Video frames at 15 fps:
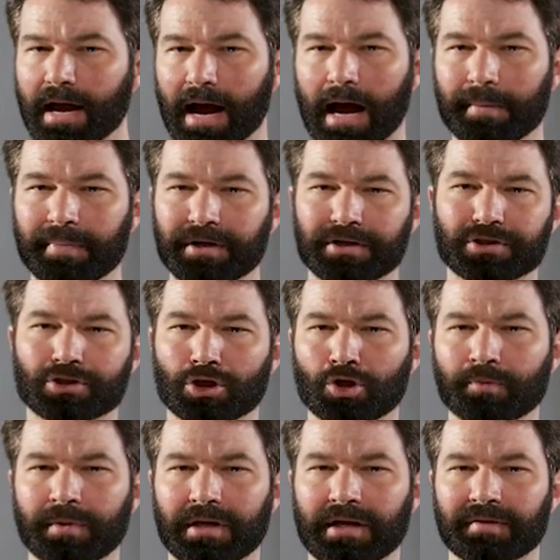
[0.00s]
I've been
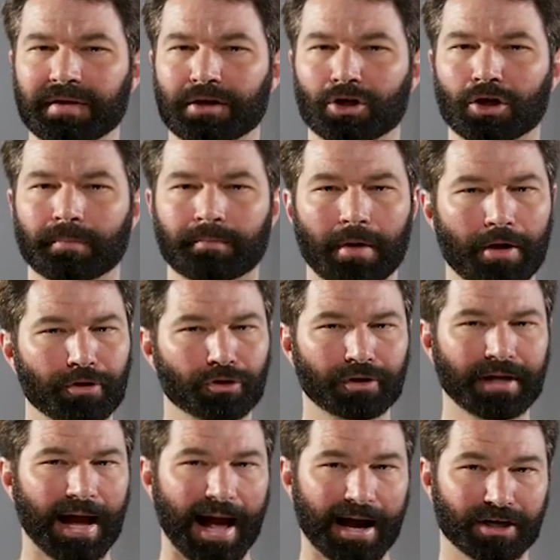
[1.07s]
assuming that her
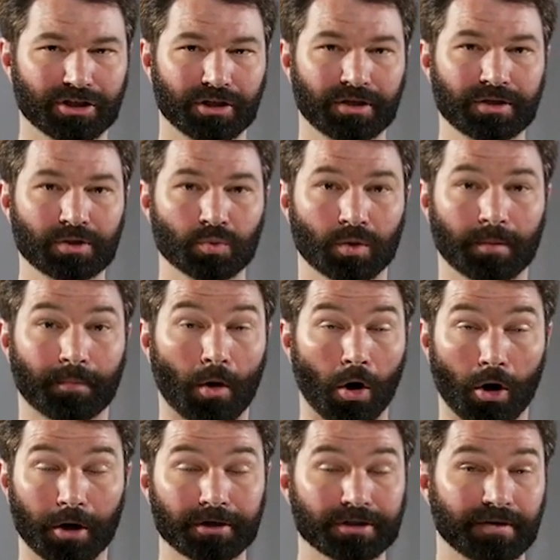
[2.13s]
motherly actions were
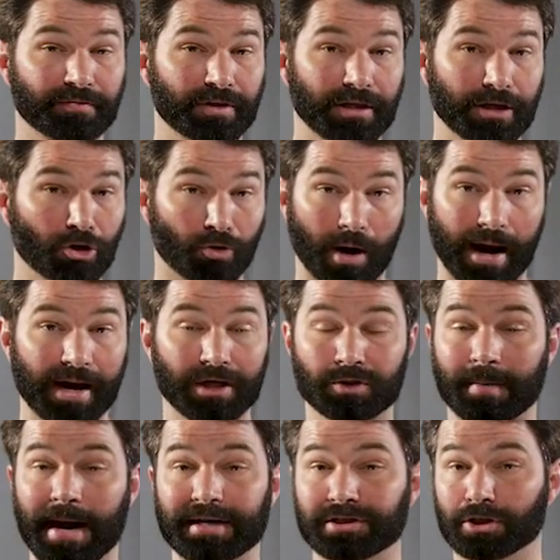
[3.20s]
part of the grand
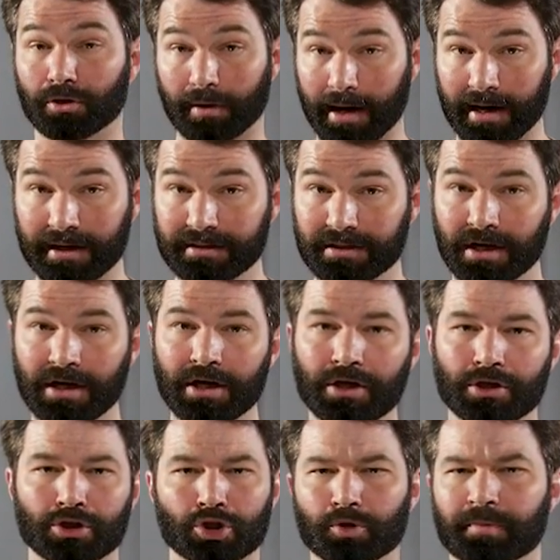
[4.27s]
masquerade,
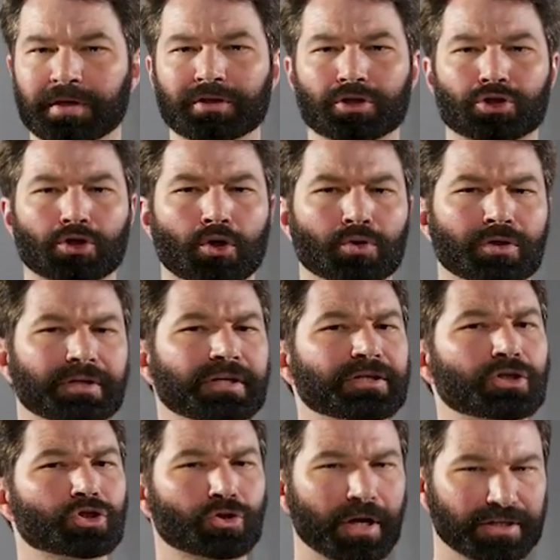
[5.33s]
duping the children
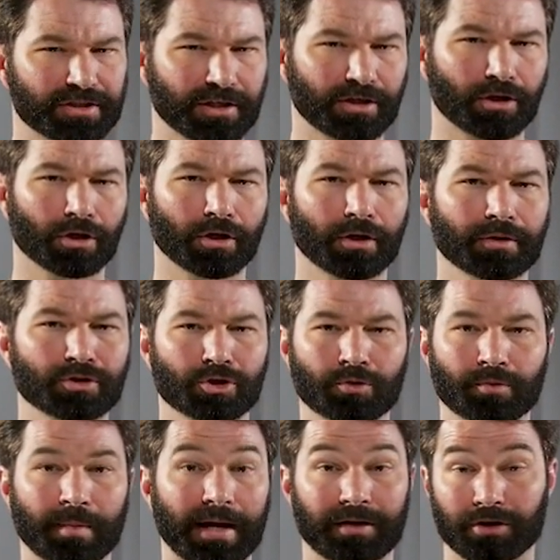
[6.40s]
into trusting her
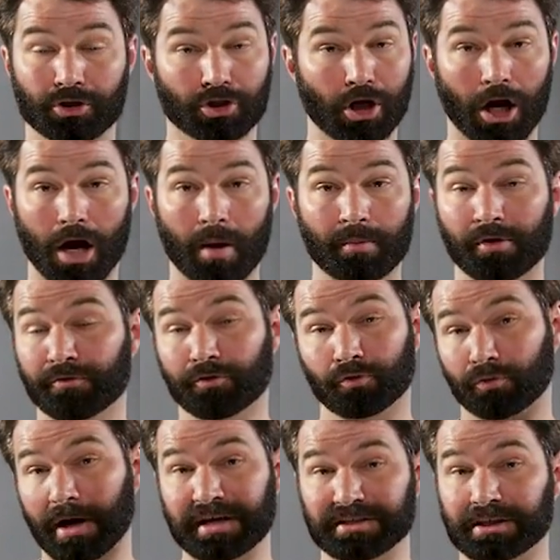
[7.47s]
to make the job of
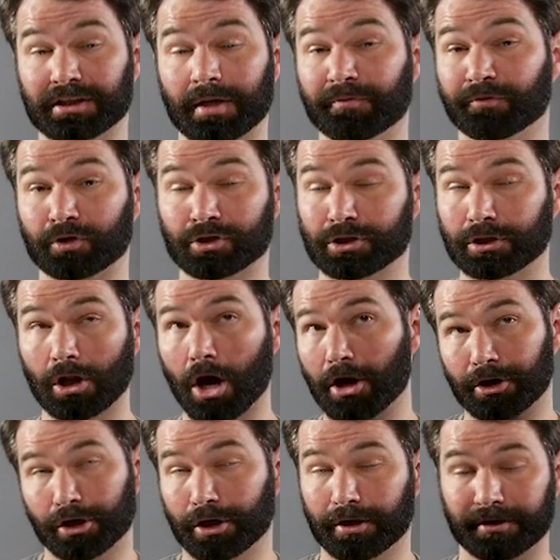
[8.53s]
raising them for
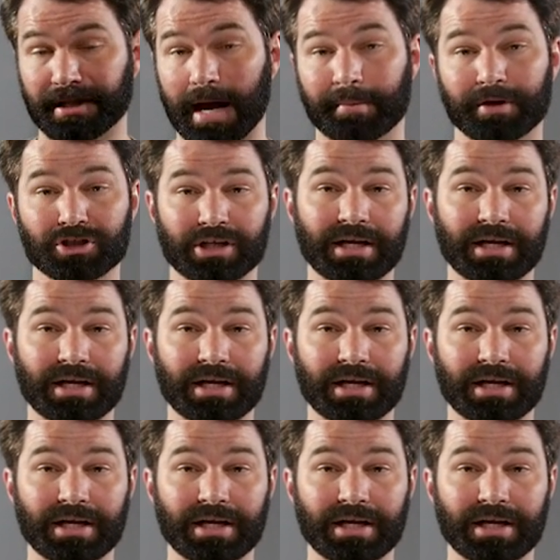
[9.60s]
slaughter that much